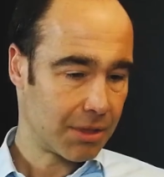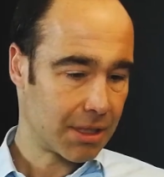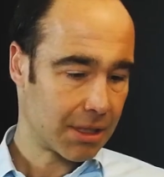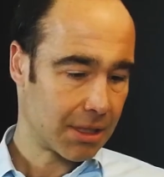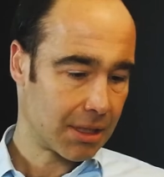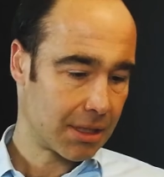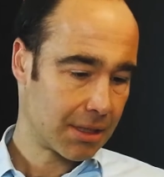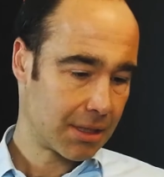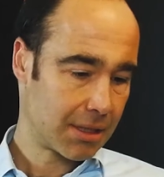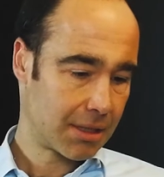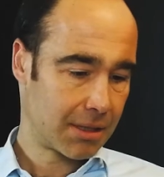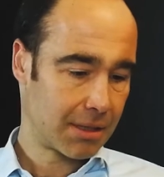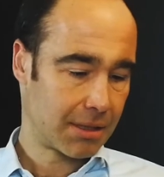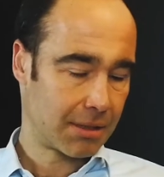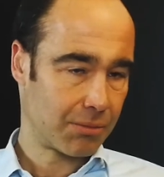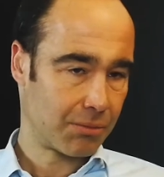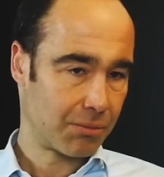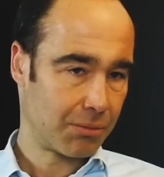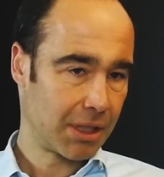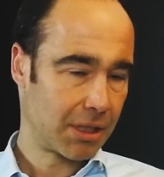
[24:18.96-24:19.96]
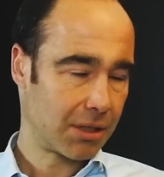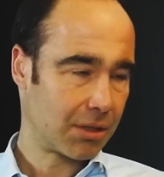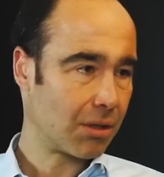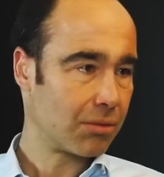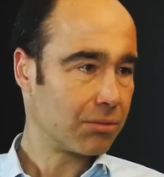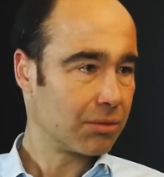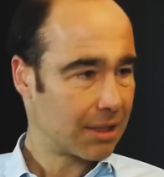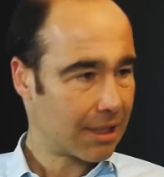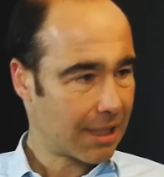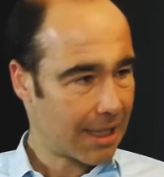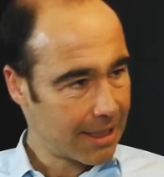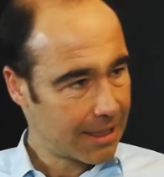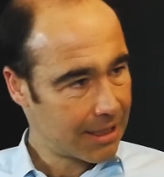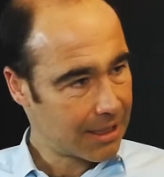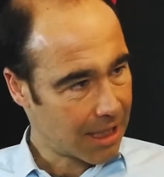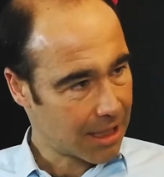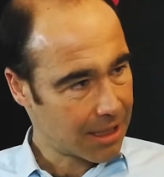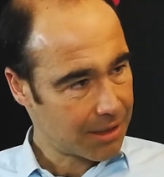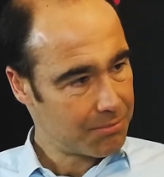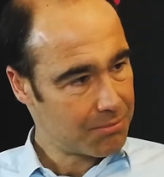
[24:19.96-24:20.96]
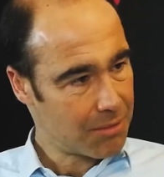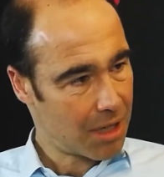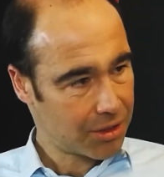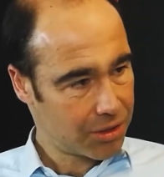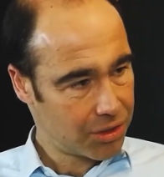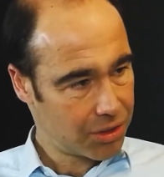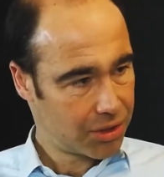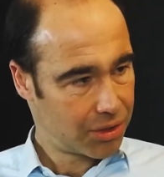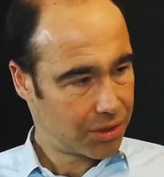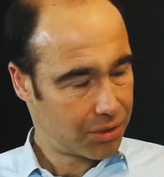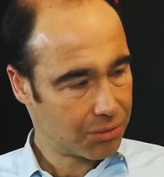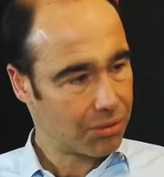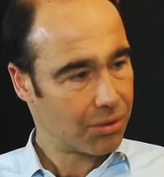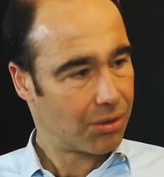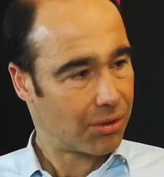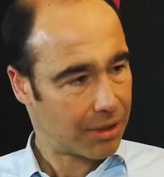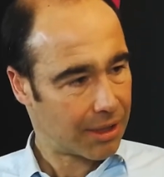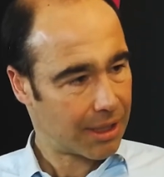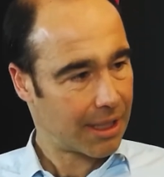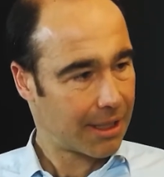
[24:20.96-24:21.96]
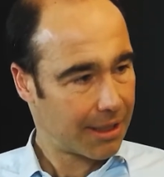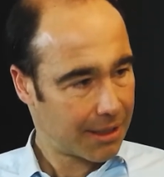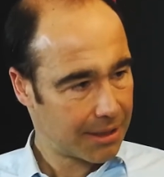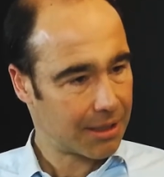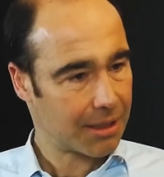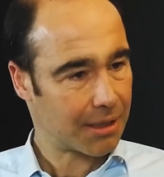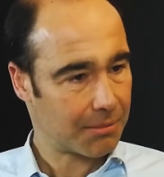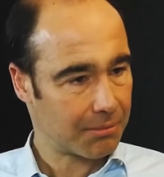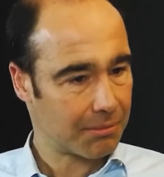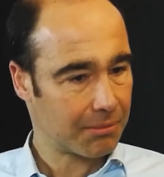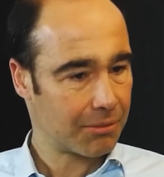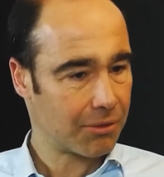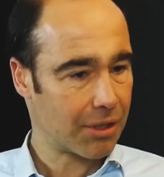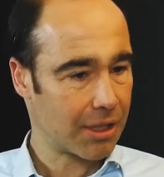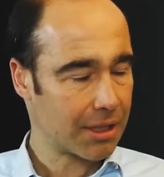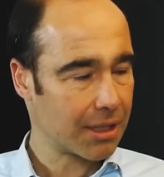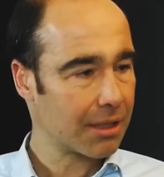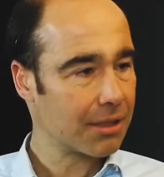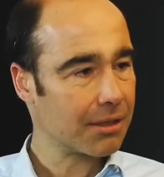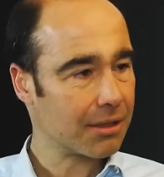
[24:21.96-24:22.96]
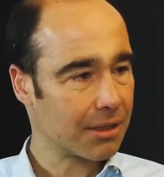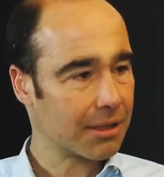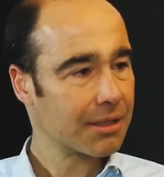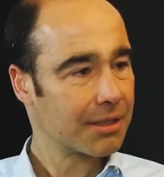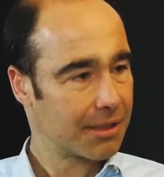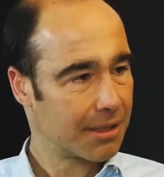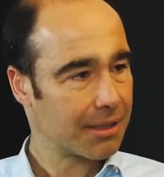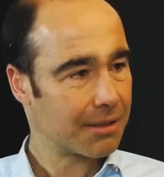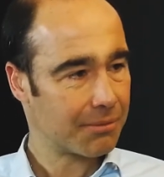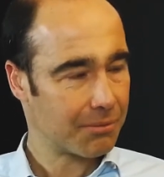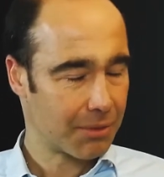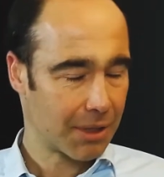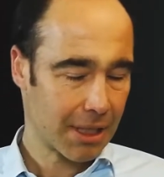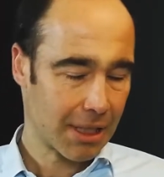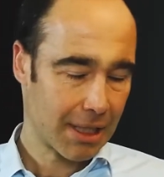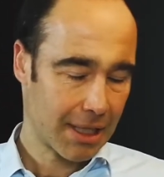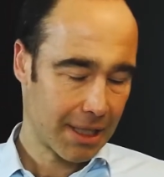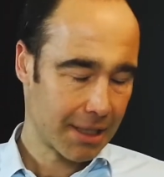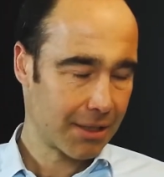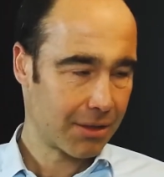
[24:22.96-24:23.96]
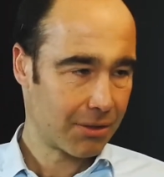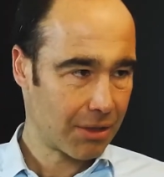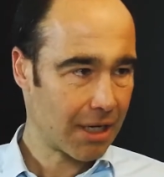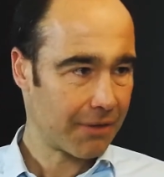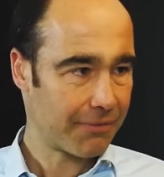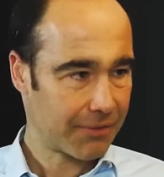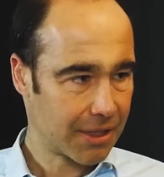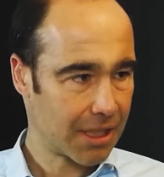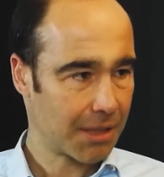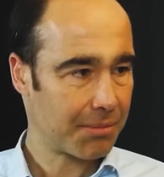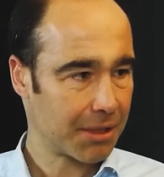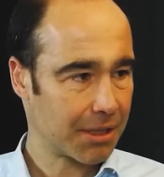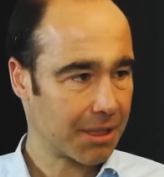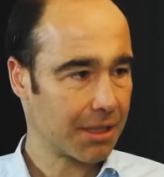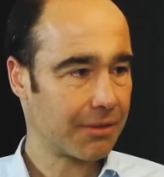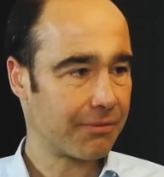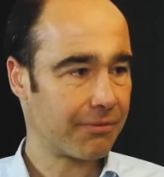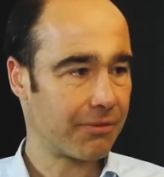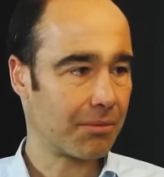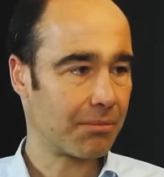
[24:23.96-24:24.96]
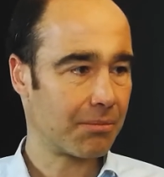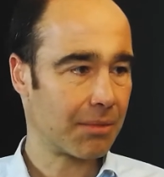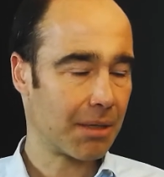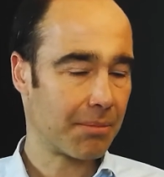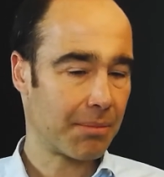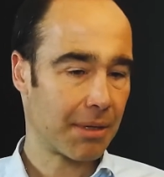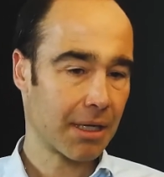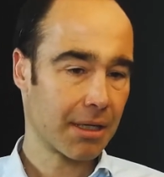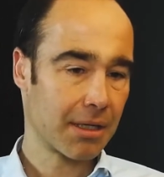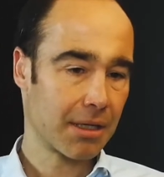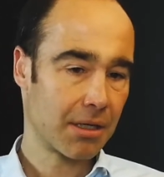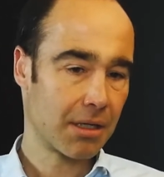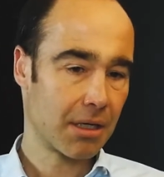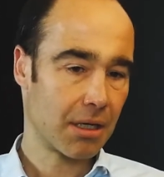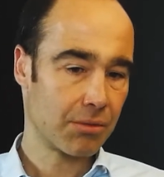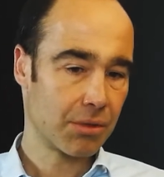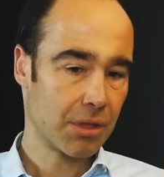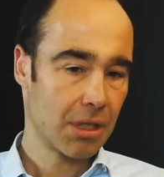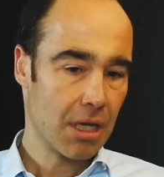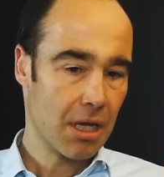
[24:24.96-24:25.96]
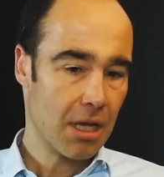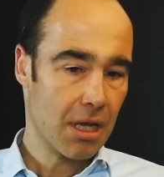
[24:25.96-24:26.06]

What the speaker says: Switzerland, we don't like that much to connect credit cards. We like to have debited from my bank account.